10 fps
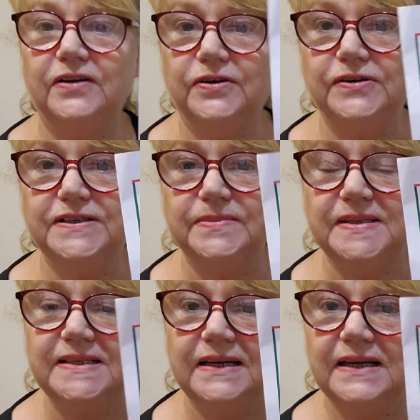
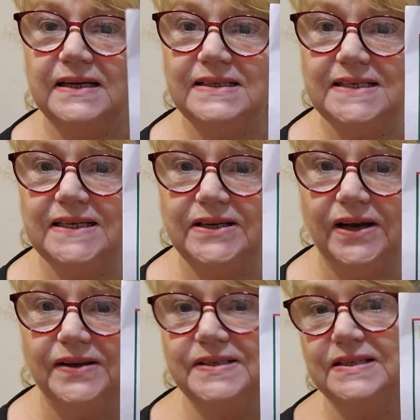Christmas Tea
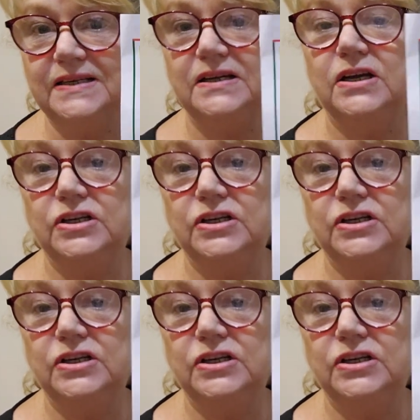Cozy.